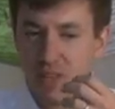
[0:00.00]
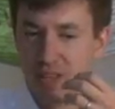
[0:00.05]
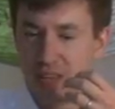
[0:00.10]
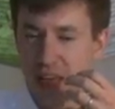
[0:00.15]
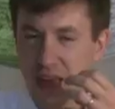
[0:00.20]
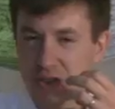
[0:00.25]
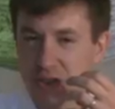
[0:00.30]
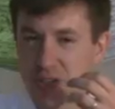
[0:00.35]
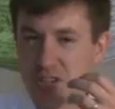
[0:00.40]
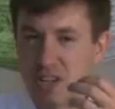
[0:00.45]

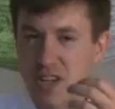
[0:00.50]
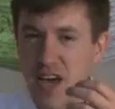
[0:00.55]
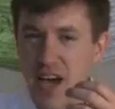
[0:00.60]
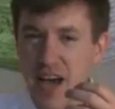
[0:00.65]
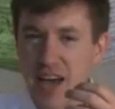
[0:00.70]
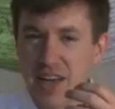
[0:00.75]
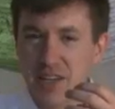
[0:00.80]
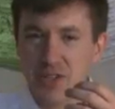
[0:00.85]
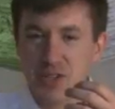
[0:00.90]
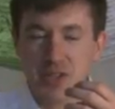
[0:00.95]
has a
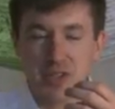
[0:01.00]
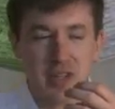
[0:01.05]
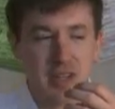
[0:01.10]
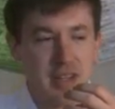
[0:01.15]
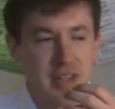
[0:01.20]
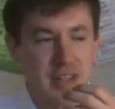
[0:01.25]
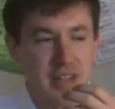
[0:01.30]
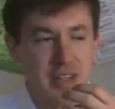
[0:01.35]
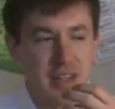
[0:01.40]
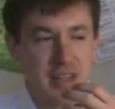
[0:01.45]
nice
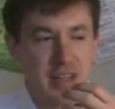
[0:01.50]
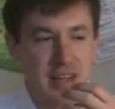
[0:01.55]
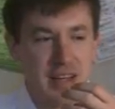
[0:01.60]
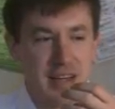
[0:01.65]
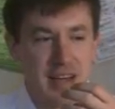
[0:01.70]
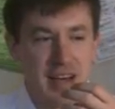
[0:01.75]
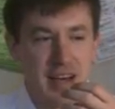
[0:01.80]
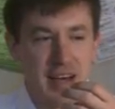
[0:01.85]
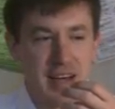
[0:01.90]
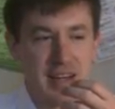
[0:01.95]

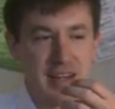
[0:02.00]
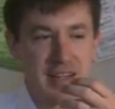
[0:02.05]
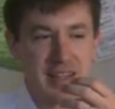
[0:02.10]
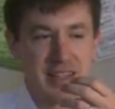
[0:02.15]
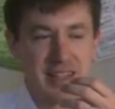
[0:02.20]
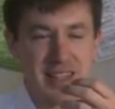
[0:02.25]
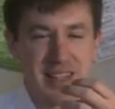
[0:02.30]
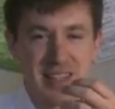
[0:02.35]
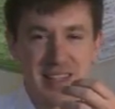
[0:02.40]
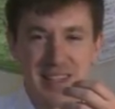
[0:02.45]

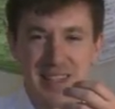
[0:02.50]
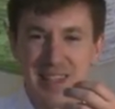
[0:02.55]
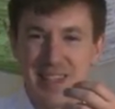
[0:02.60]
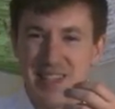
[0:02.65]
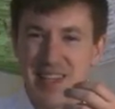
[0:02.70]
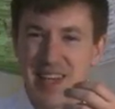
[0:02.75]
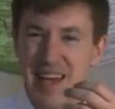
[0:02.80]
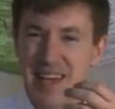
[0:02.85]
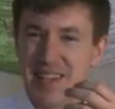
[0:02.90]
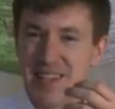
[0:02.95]

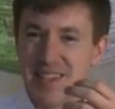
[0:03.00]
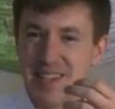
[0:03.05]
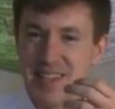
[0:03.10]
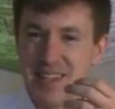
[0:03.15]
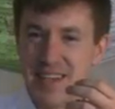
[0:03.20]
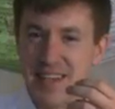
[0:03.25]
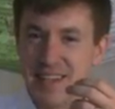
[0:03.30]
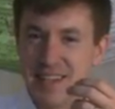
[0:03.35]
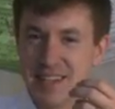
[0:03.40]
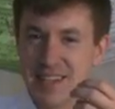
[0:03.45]

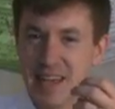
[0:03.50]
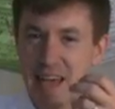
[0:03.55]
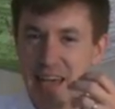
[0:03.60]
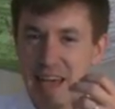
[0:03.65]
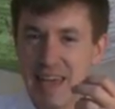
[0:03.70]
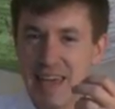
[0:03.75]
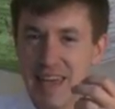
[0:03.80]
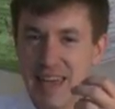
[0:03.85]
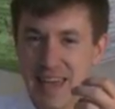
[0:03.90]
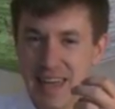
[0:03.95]
zesty,
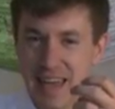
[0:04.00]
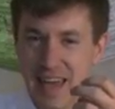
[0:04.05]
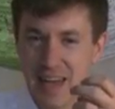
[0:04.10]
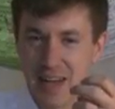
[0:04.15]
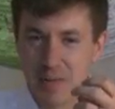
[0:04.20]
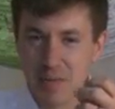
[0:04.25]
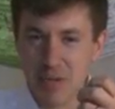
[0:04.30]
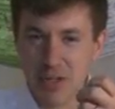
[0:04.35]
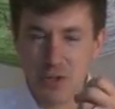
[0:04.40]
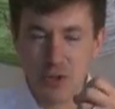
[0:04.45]
tangy
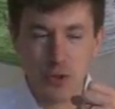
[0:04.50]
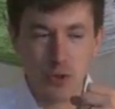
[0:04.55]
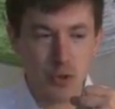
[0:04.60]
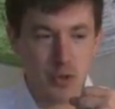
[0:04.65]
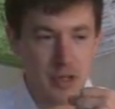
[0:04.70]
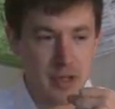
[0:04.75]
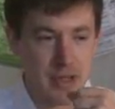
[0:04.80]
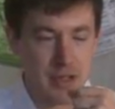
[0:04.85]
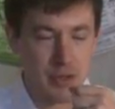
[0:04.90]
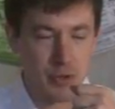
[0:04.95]
element to
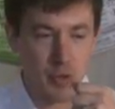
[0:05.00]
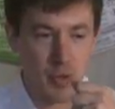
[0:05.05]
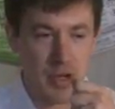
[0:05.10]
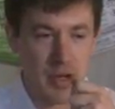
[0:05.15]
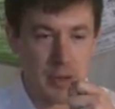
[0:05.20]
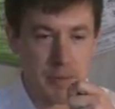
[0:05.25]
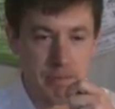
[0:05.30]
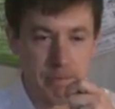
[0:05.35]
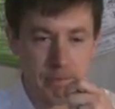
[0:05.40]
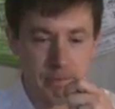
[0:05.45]
it as
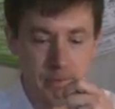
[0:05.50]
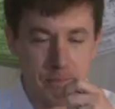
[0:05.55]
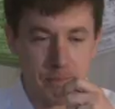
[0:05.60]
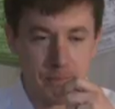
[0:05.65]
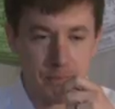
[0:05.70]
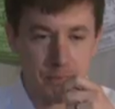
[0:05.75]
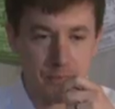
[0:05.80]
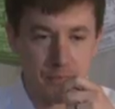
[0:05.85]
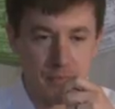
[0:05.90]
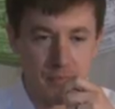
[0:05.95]
well.
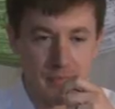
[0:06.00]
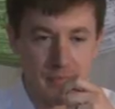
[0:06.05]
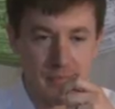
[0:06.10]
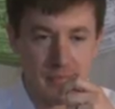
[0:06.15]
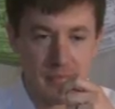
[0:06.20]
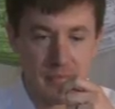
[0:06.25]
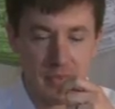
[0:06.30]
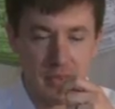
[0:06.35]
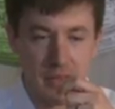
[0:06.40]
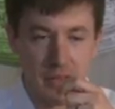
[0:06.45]

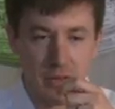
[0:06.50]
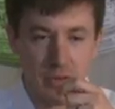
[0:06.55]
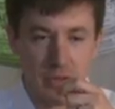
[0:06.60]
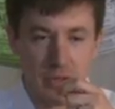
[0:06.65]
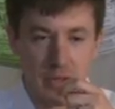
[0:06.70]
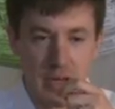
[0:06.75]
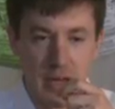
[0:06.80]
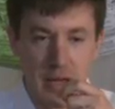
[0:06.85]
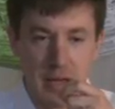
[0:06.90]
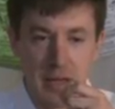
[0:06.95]

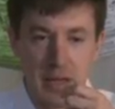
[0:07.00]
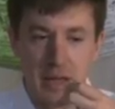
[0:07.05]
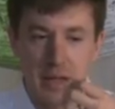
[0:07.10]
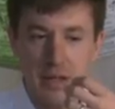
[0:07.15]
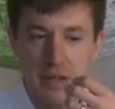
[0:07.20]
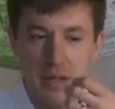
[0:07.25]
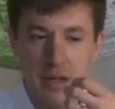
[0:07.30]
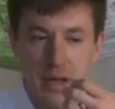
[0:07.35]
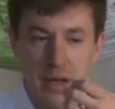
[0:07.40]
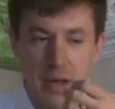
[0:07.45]
Okay,
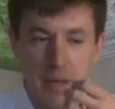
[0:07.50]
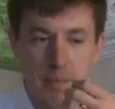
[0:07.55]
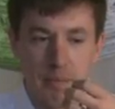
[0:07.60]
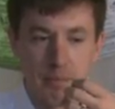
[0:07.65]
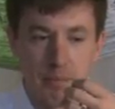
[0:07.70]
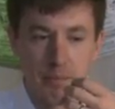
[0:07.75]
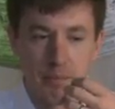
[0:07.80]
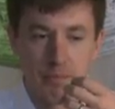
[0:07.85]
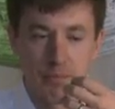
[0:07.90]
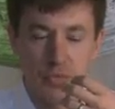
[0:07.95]

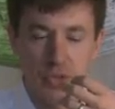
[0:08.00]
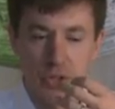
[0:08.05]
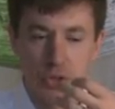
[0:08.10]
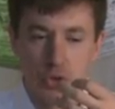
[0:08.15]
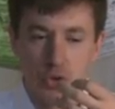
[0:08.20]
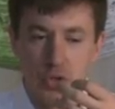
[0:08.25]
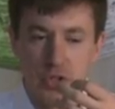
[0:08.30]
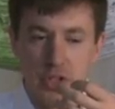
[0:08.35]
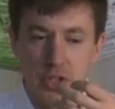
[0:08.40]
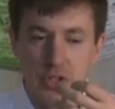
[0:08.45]

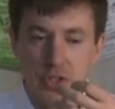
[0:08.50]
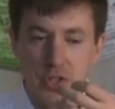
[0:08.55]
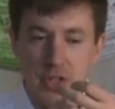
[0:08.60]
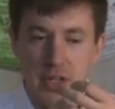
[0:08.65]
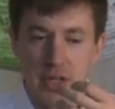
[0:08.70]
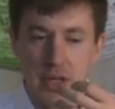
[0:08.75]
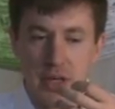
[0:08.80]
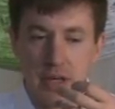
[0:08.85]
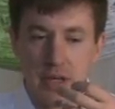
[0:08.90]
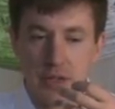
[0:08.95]

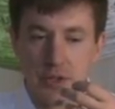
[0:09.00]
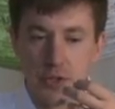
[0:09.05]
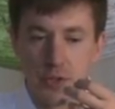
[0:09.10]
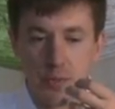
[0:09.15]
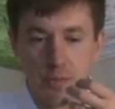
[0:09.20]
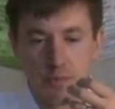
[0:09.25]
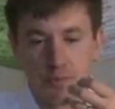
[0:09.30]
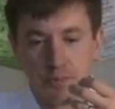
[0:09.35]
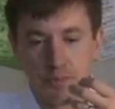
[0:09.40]
astringency is